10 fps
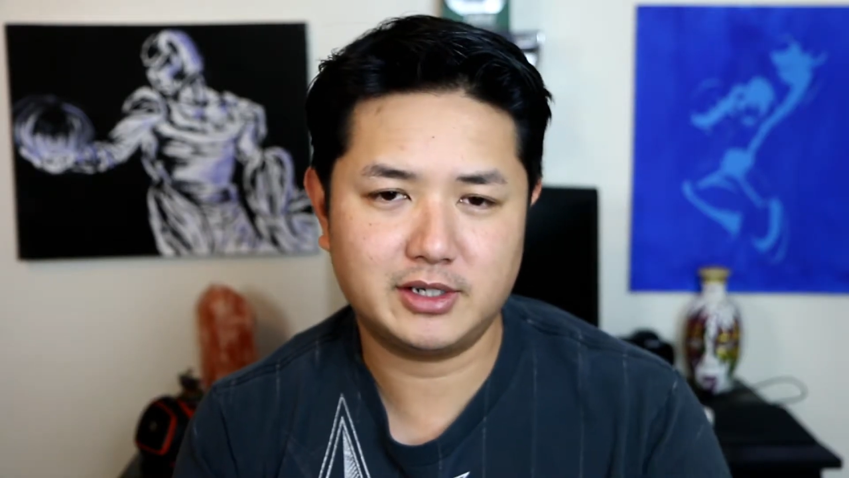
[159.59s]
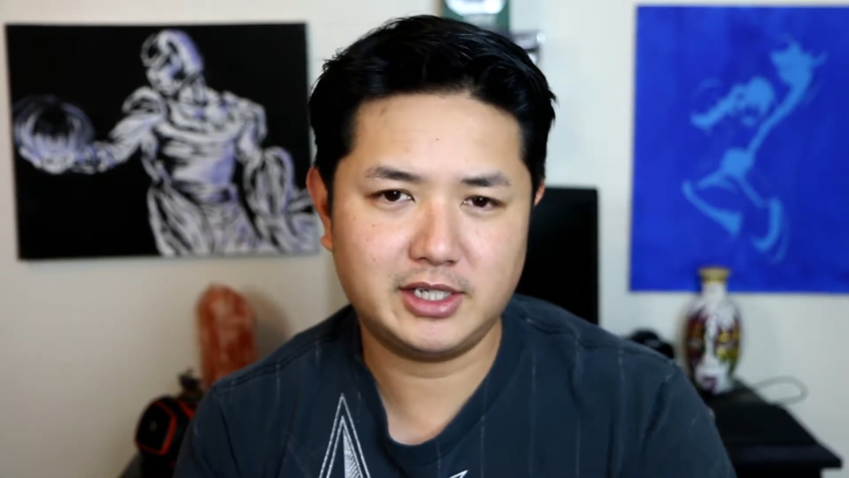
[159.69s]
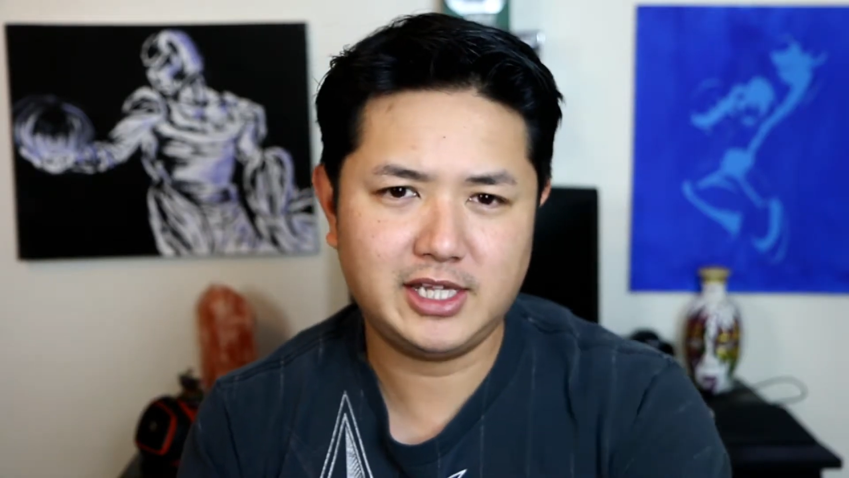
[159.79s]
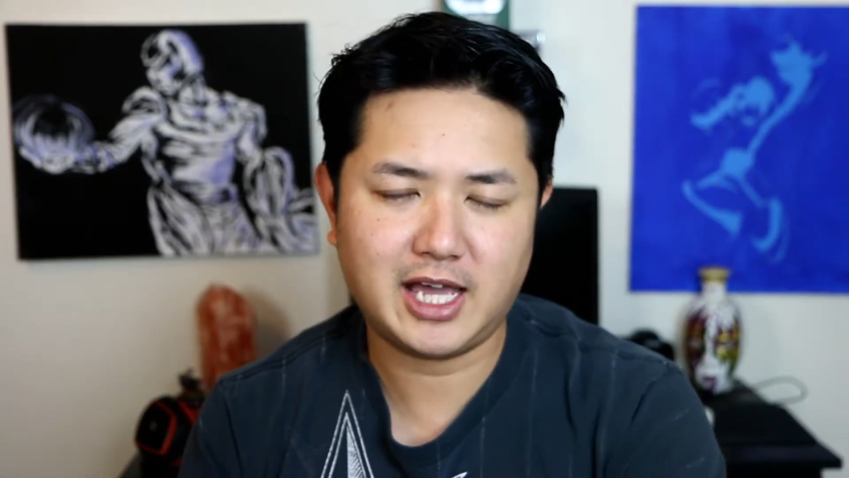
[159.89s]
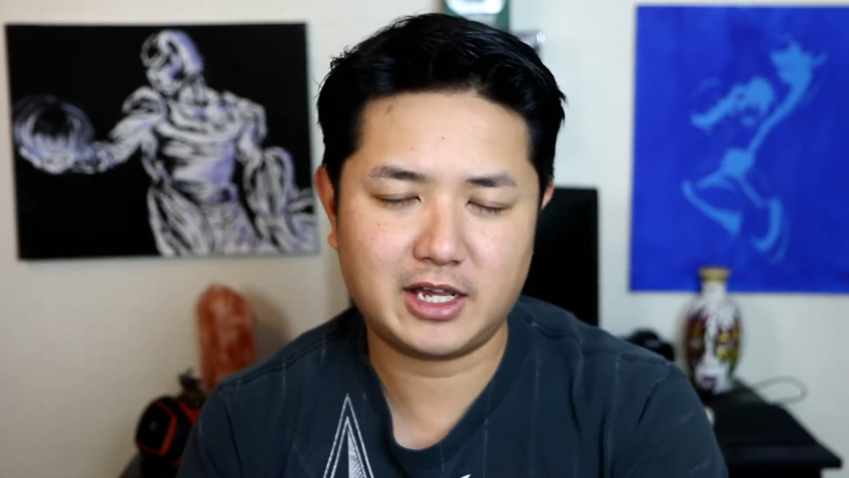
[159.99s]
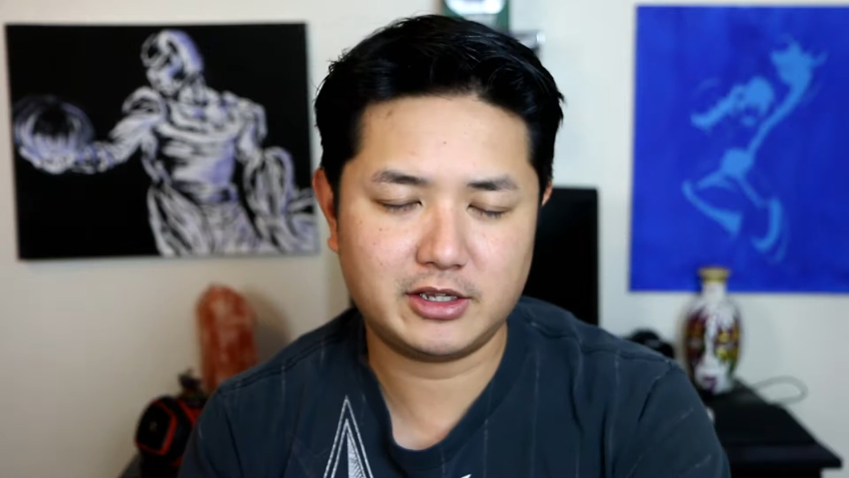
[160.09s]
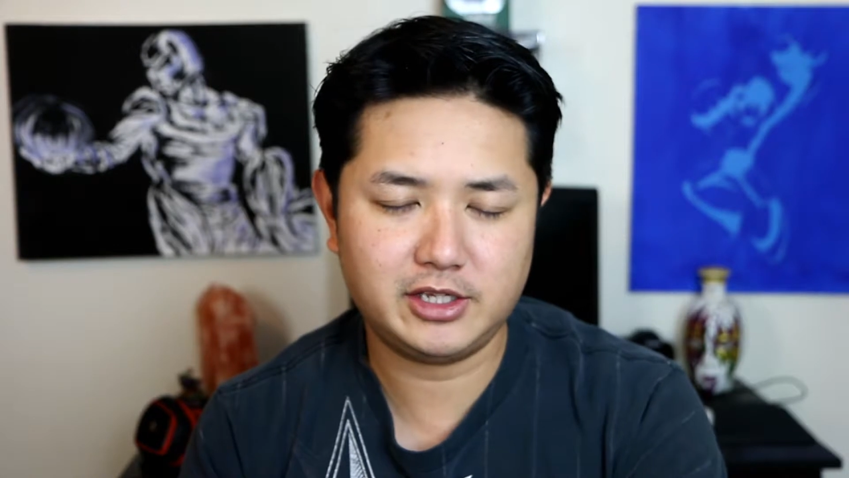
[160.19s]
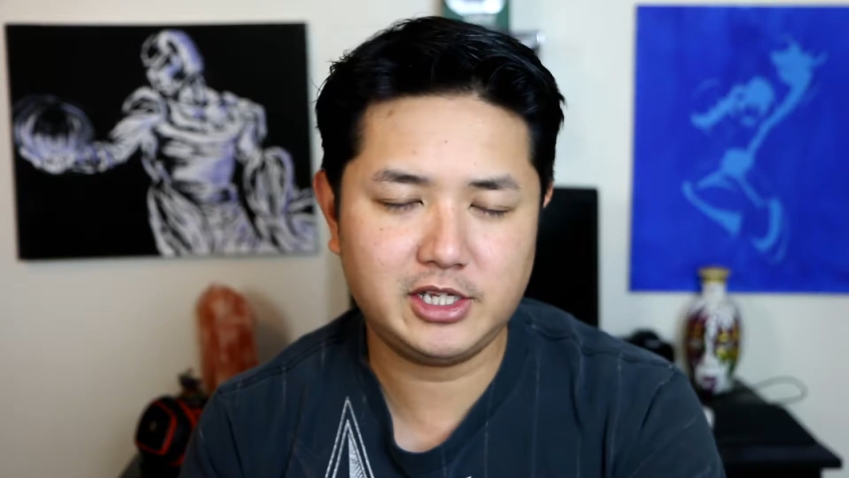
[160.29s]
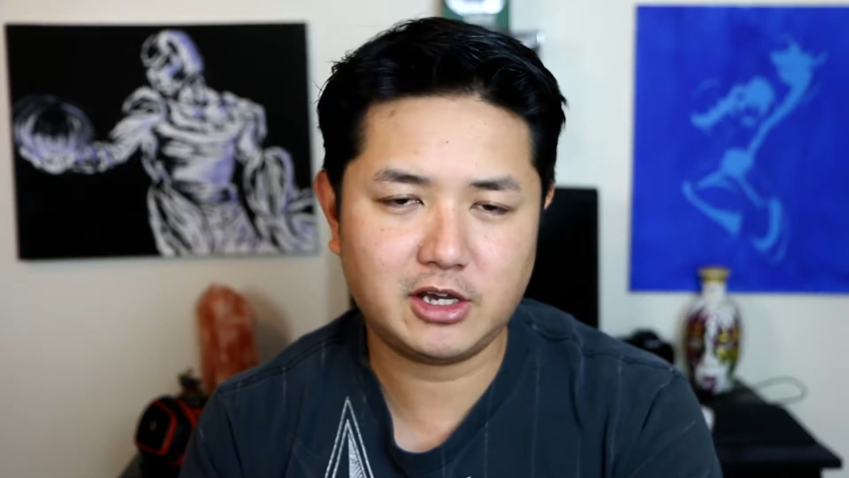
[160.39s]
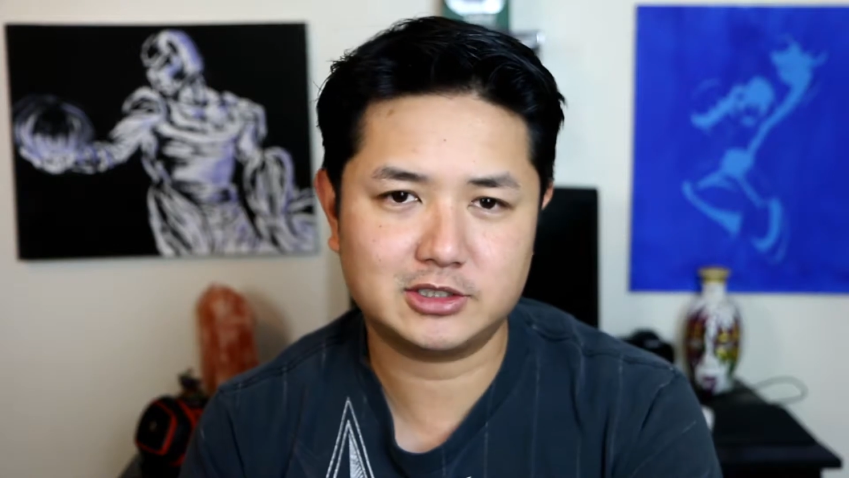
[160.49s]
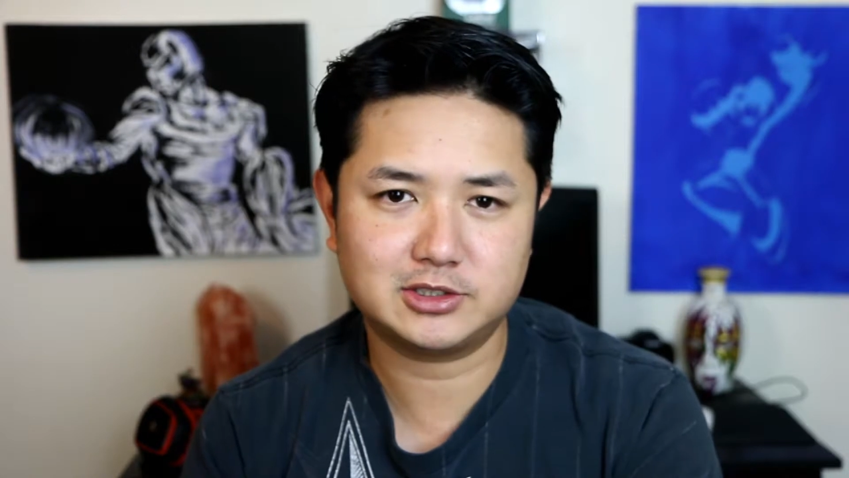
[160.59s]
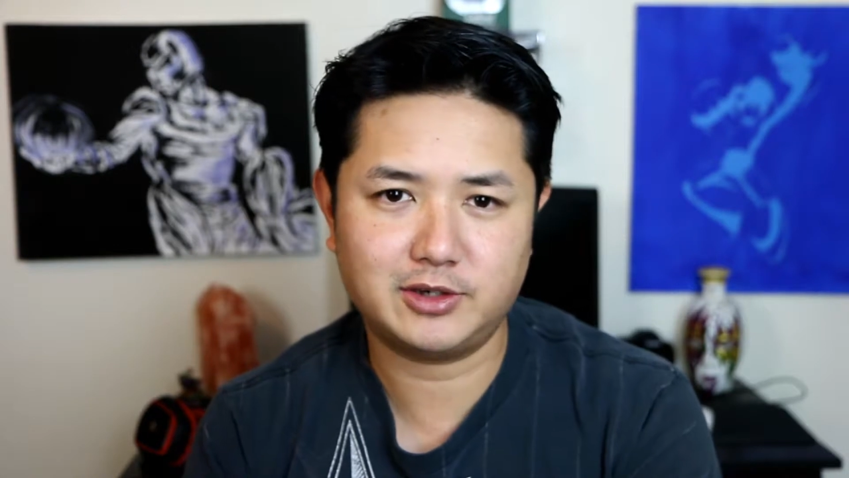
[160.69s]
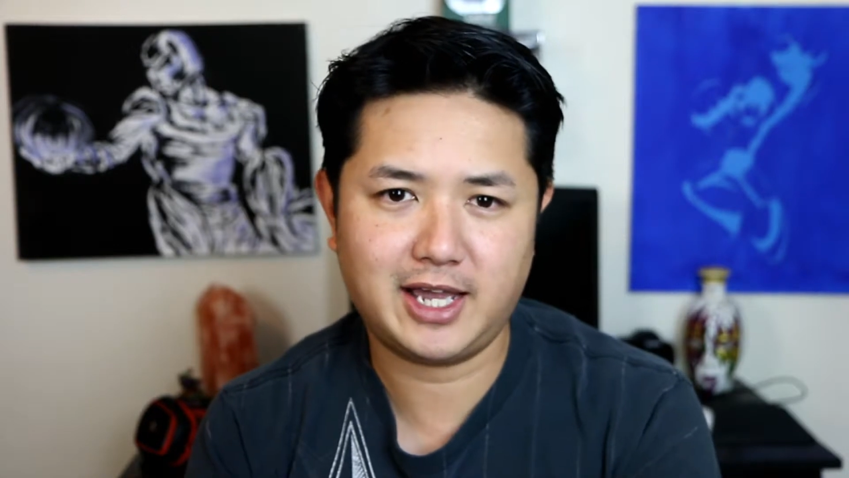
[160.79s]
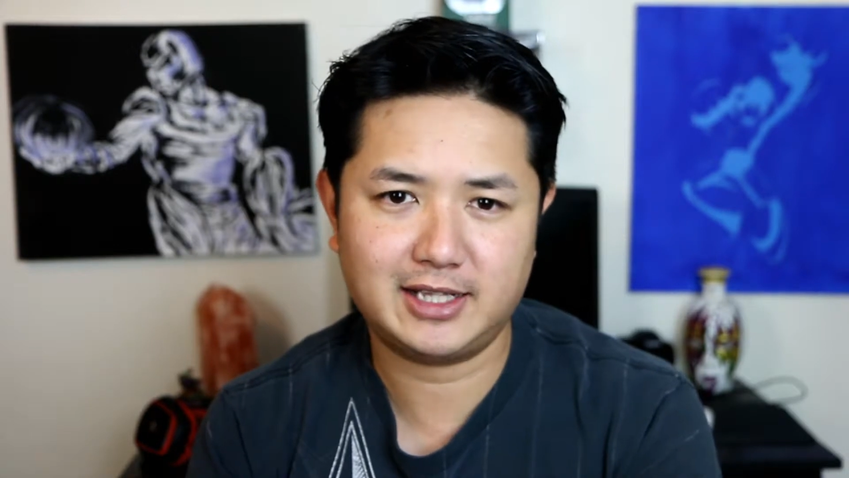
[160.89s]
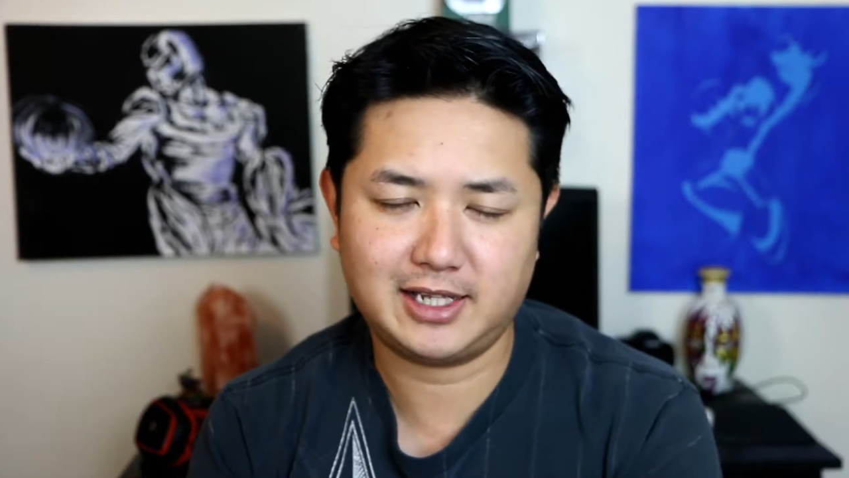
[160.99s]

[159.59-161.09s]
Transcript: He also had